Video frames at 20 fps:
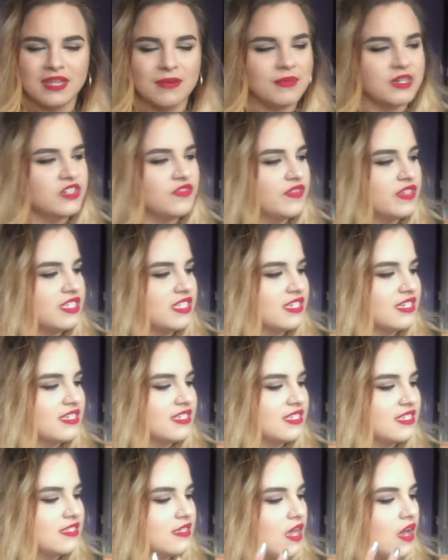that much
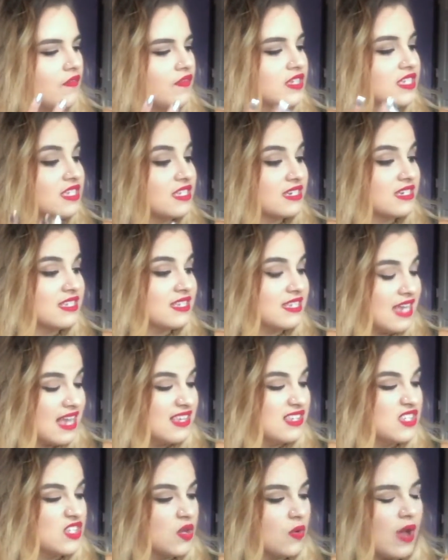of a
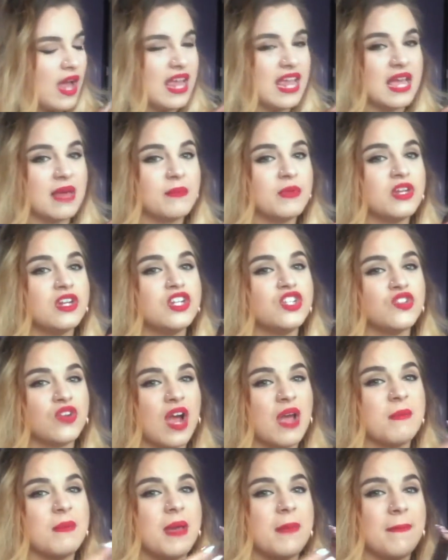success, so I am going to
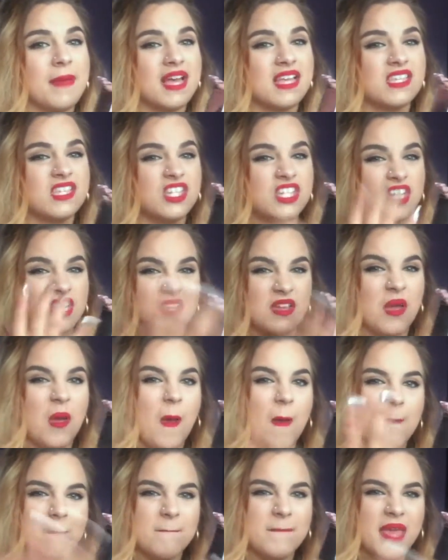try my best to
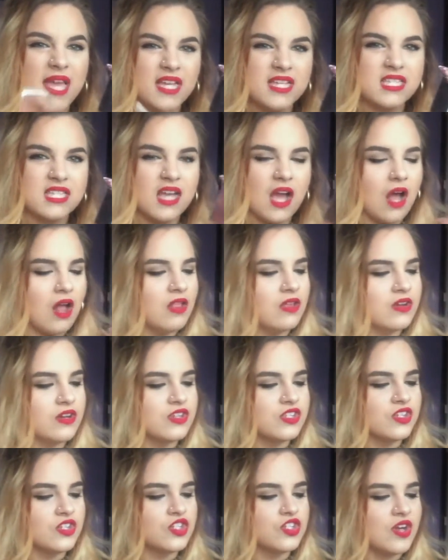mix
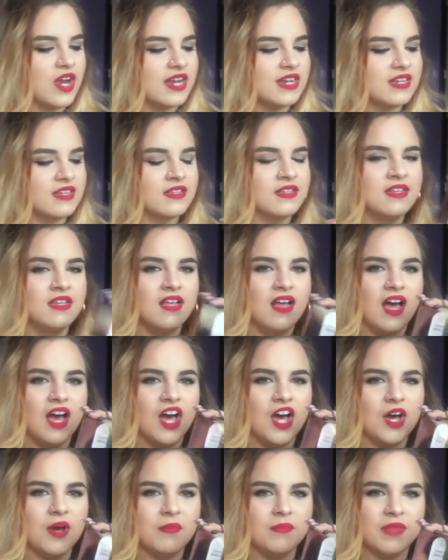colors or try to
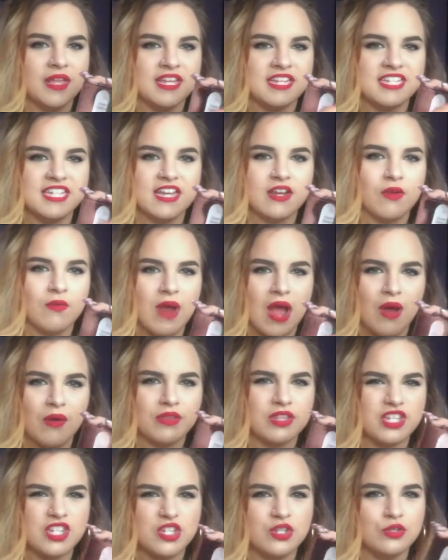like dig around
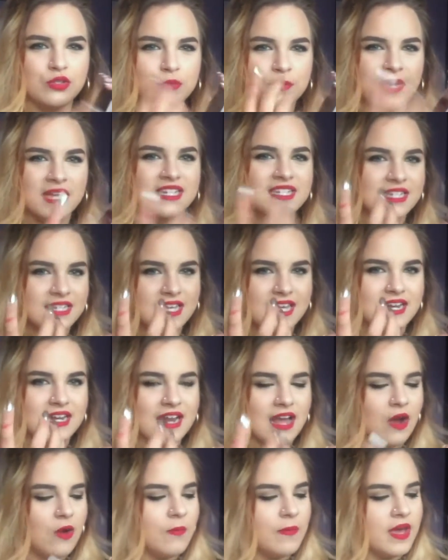with a toothpick to get it
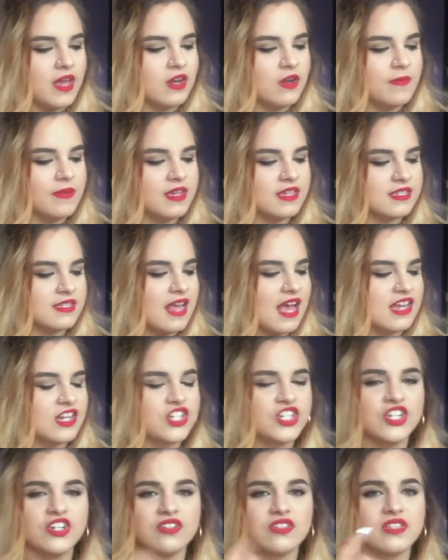out better, because
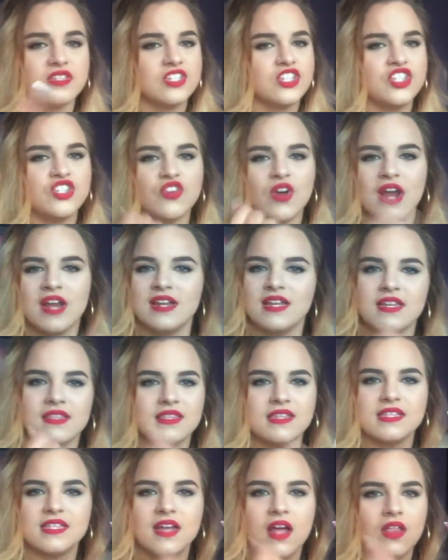last year trying to get
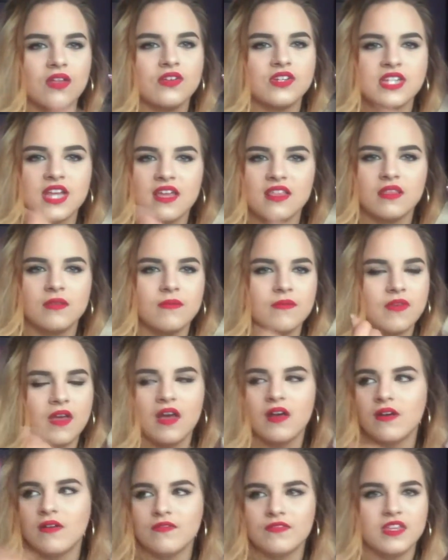these colors out
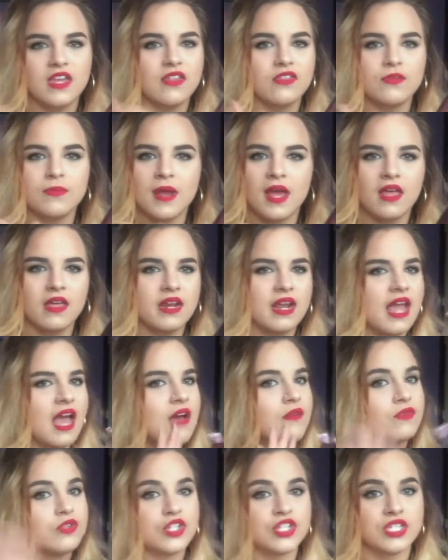of the other palette I
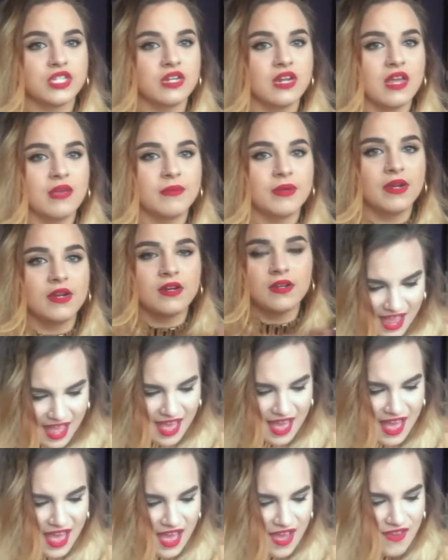have was just a nightmare.
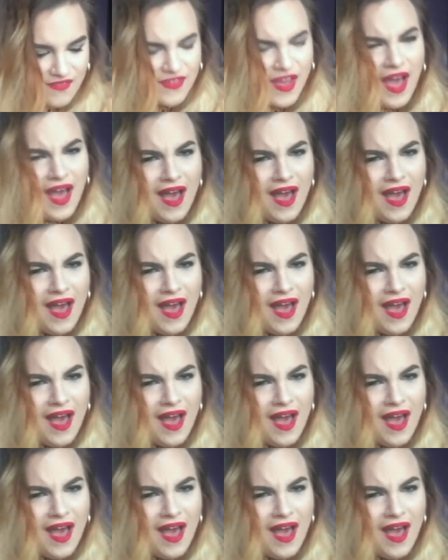I'm